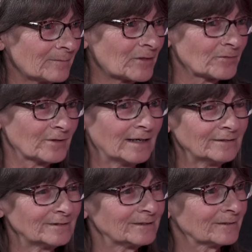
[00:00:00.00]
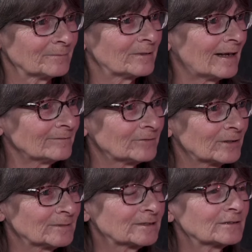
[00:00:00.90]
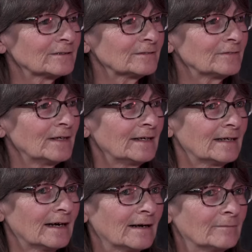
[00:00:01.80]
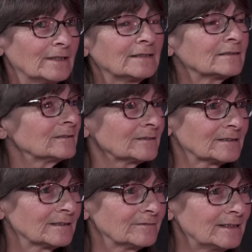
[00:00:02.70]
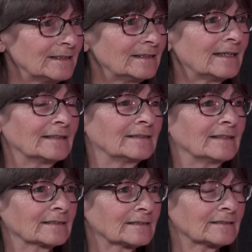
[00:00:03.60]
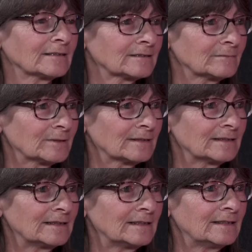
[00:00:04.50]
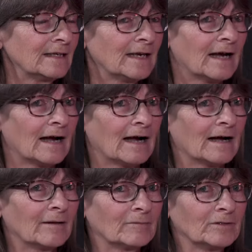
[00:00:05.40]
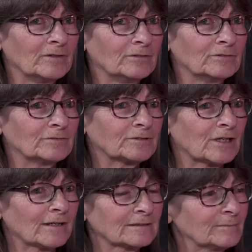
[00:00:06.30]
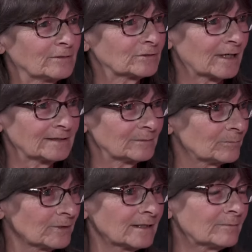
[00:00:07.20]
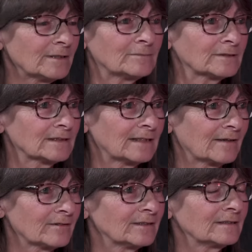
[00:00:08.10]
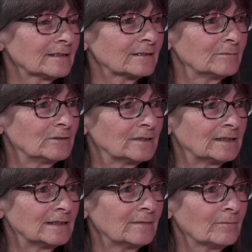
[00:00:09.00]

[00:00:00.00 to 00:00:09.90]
throughout your platform is sort of inclusivity and accessibility. You've talked about trying to bring people together in the community.